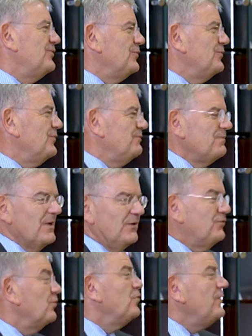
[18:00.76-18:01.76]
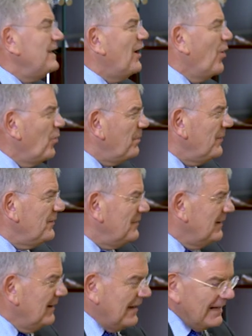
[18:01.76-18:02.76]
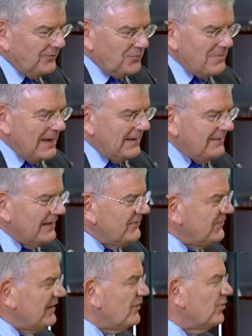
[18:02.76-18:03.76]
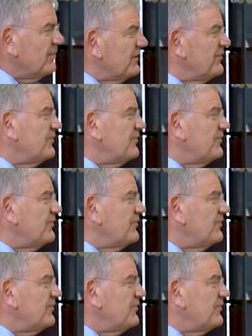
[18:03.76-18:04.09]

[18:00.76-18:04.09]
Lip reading: to reopen and to make that single way